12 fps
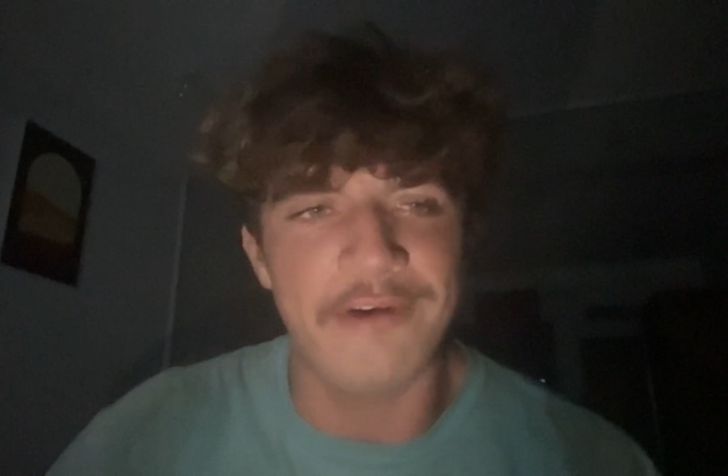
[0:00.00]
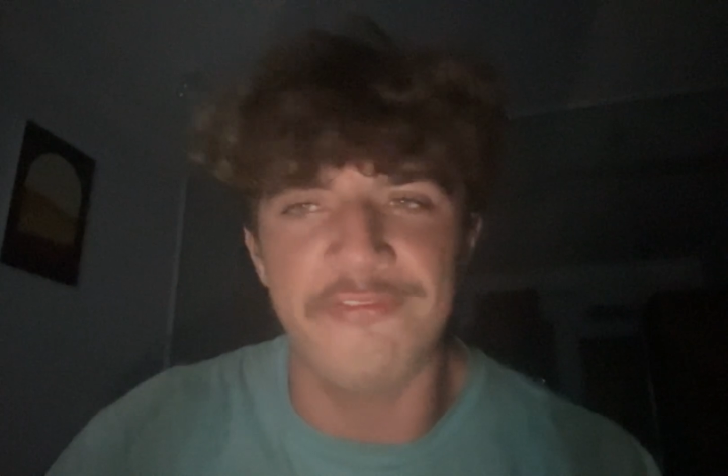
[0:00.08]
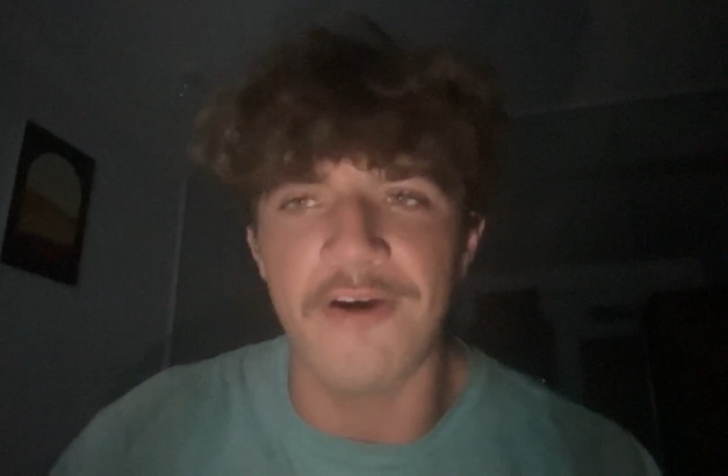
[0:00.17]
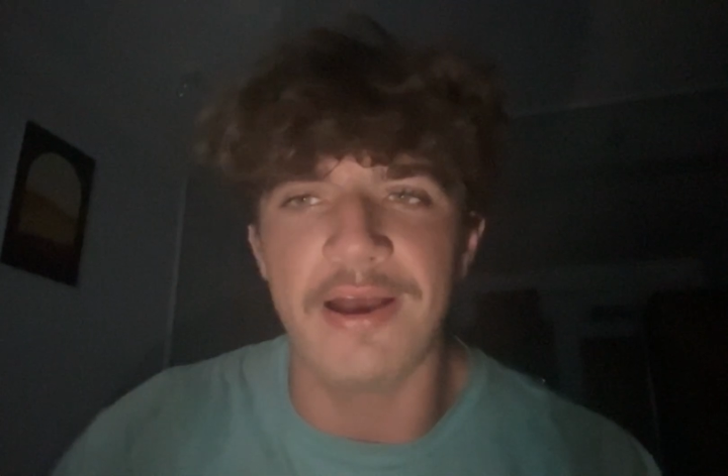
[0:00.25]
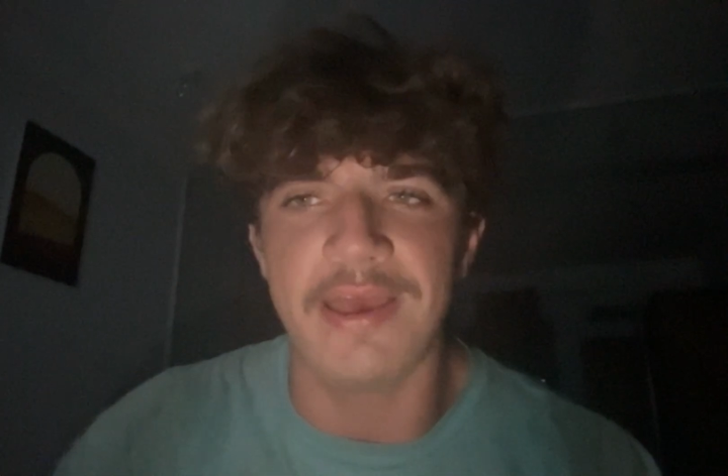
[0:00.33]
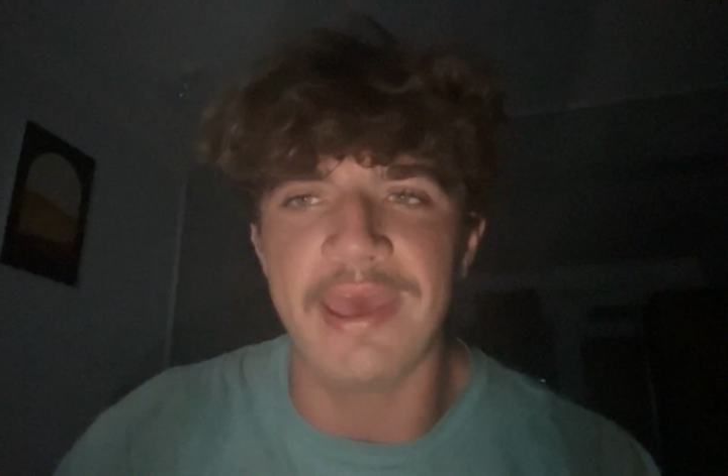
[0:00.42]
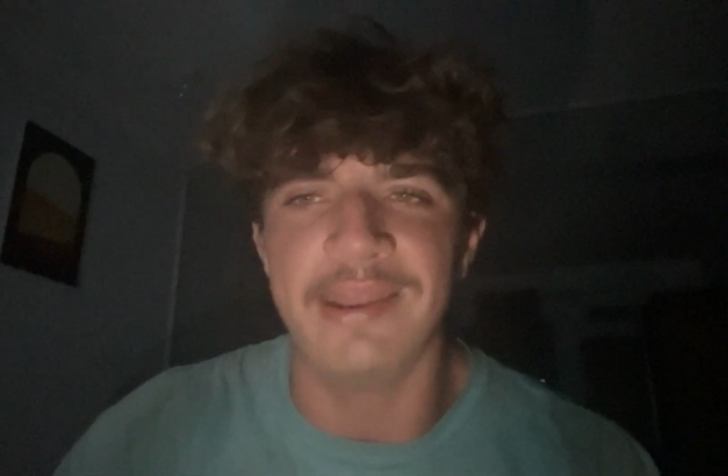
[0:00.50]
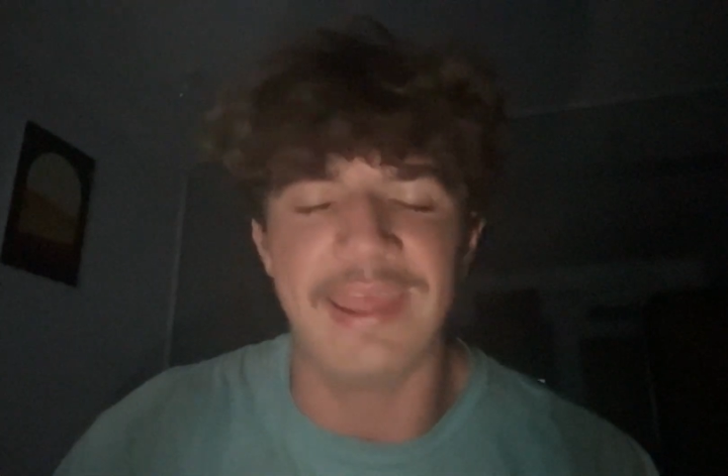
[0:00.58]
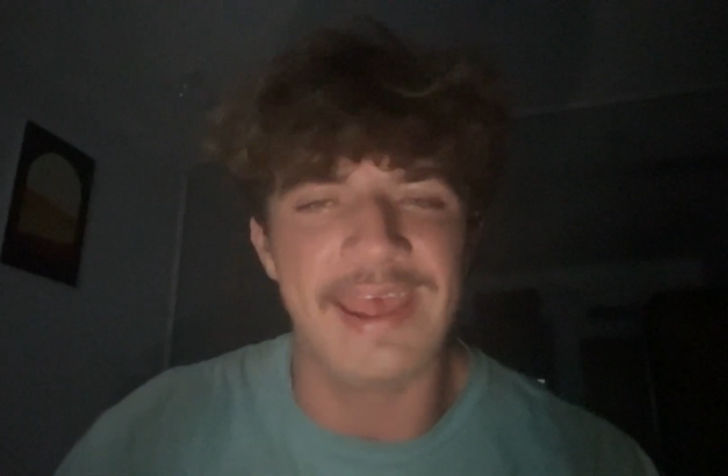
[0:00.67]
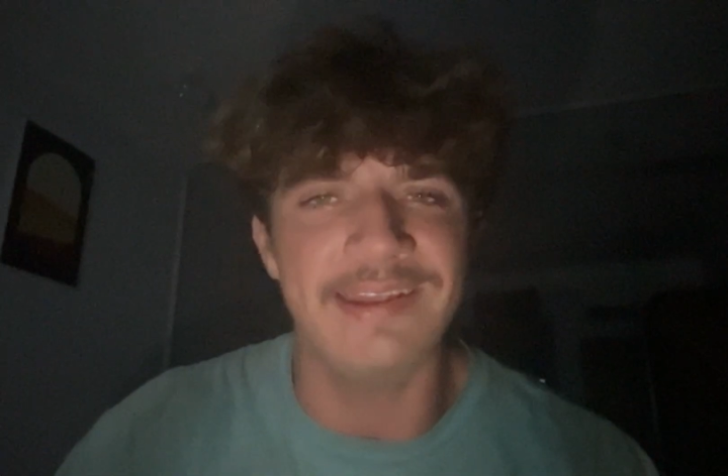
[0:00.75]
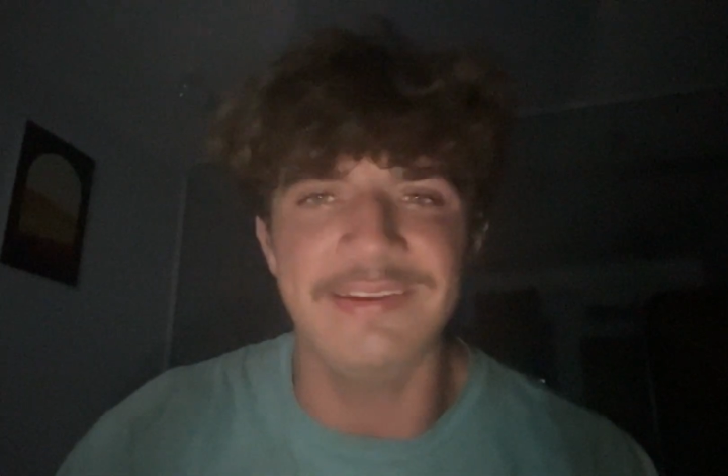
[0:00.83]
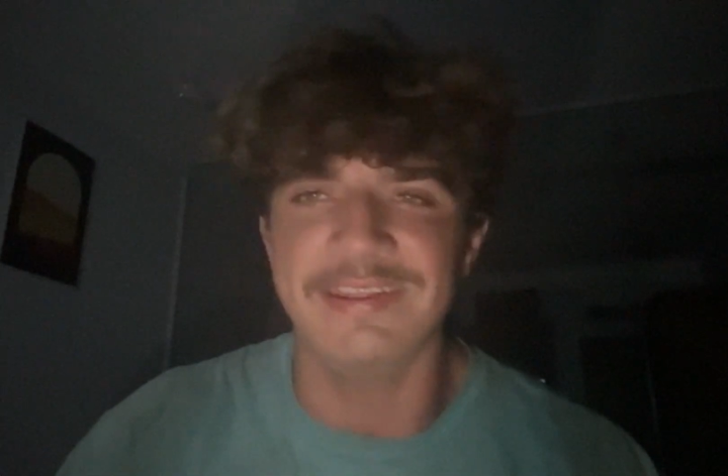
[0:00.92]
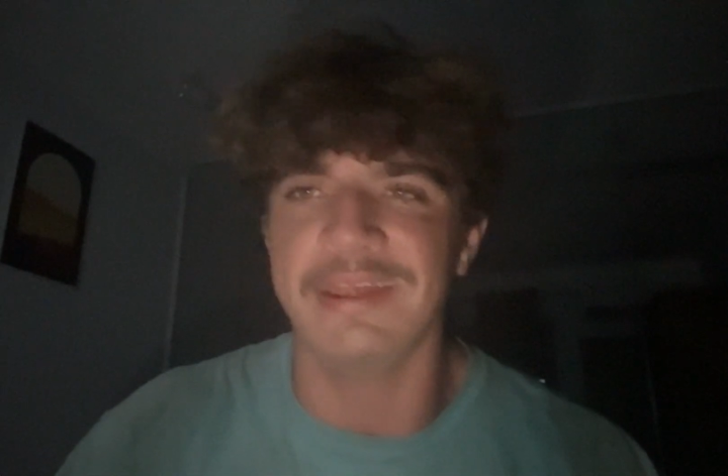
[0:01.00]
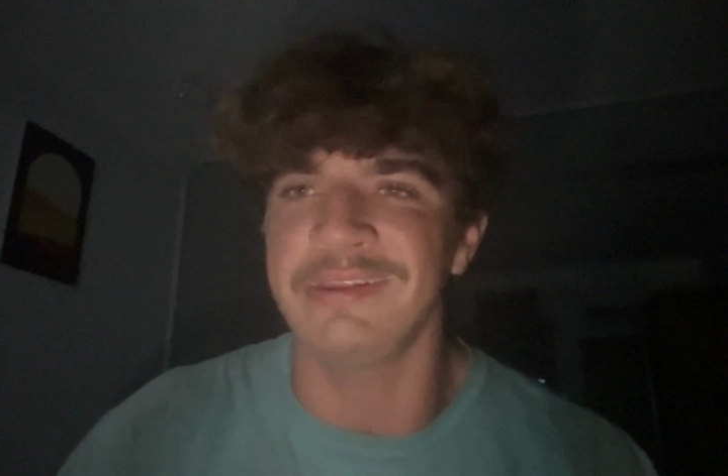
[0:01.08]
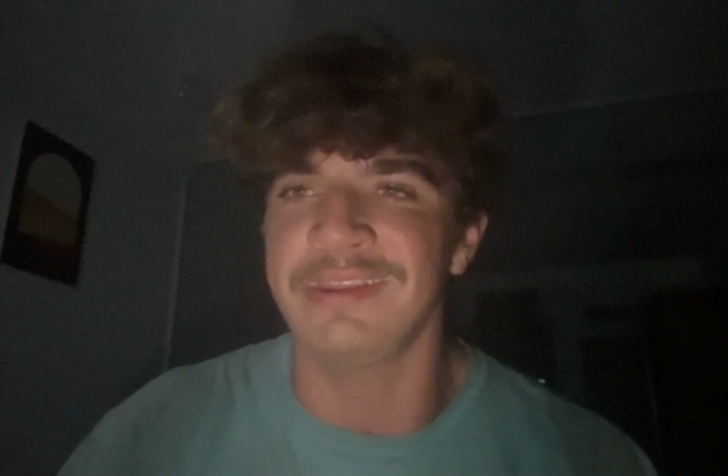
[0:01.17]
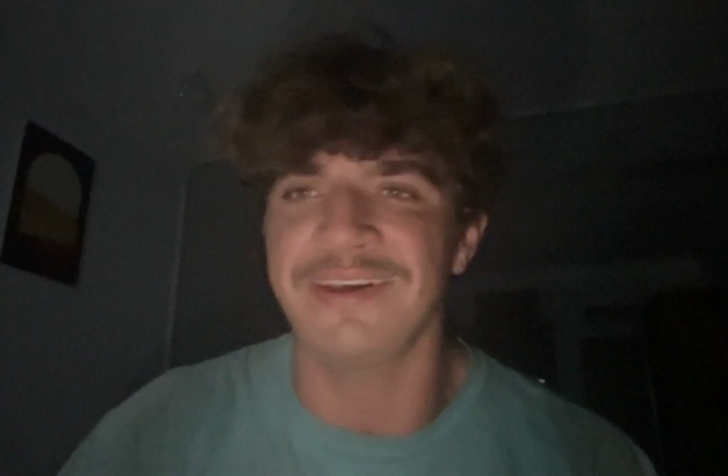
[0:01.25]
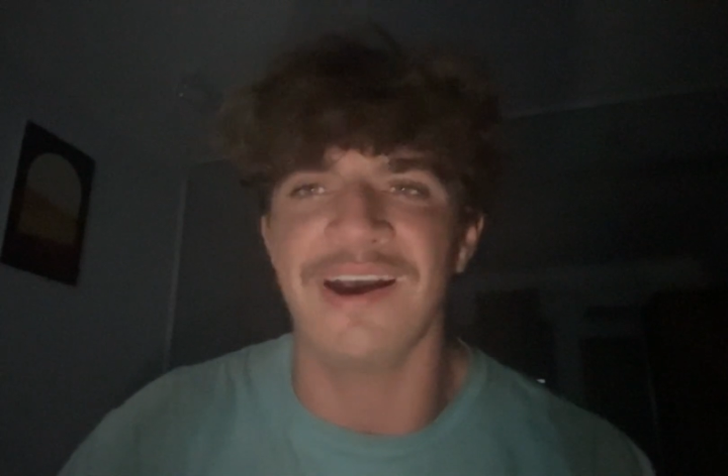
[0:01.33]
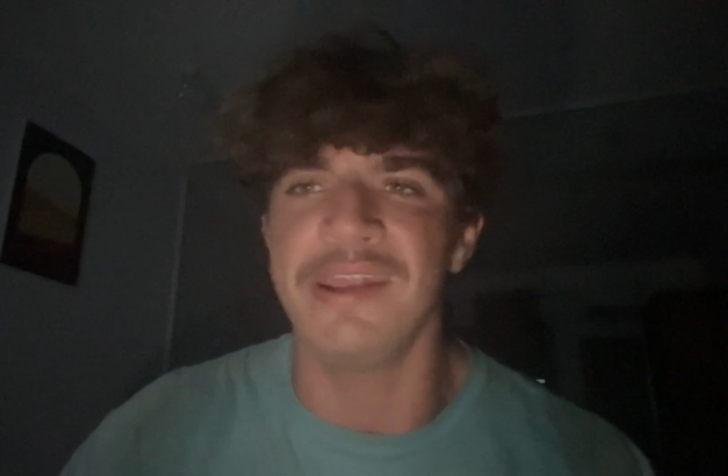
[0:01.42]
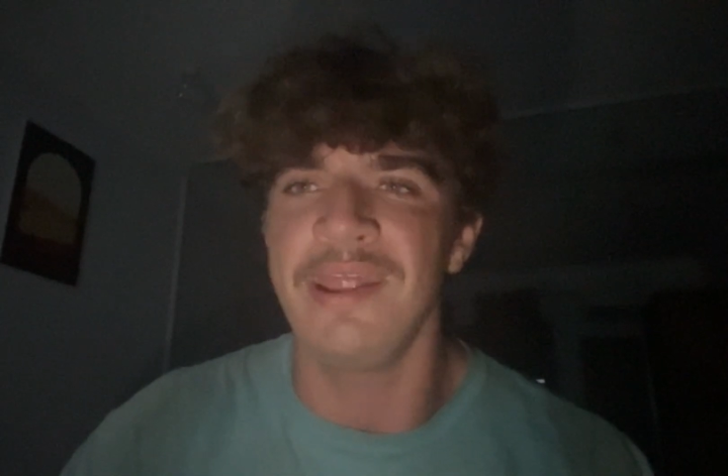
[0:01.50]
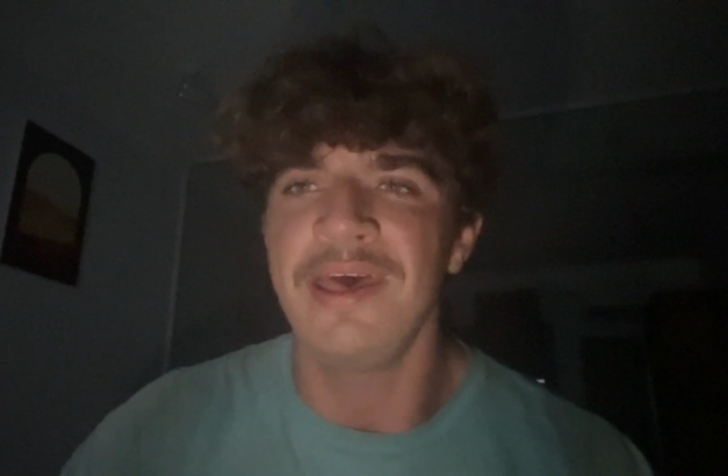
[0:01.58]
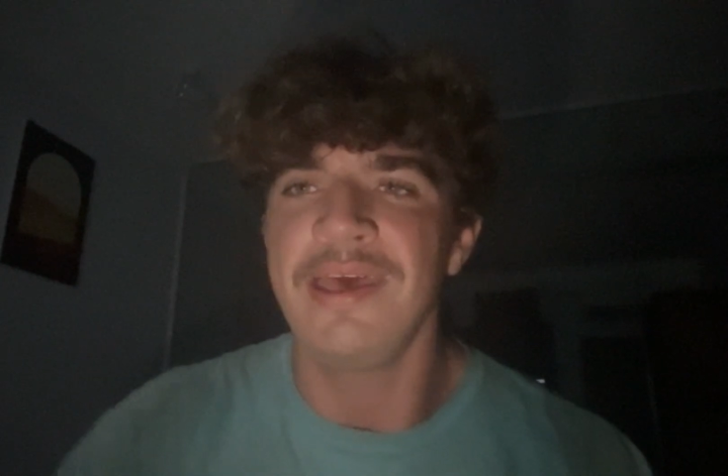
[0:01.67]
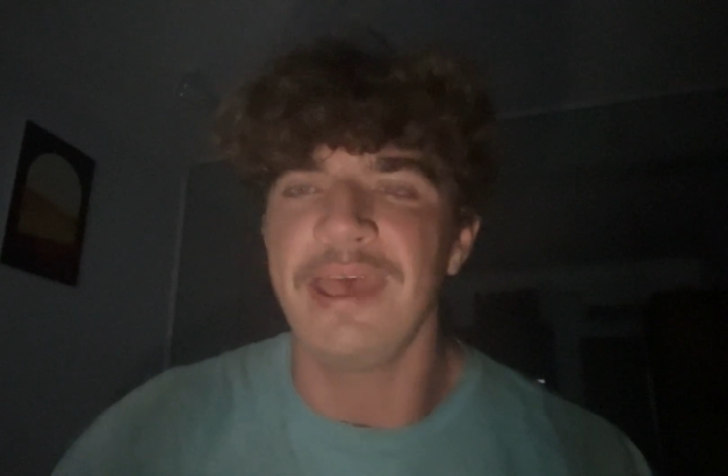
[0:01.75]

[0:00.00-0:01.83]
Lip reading: fucking Indian cunt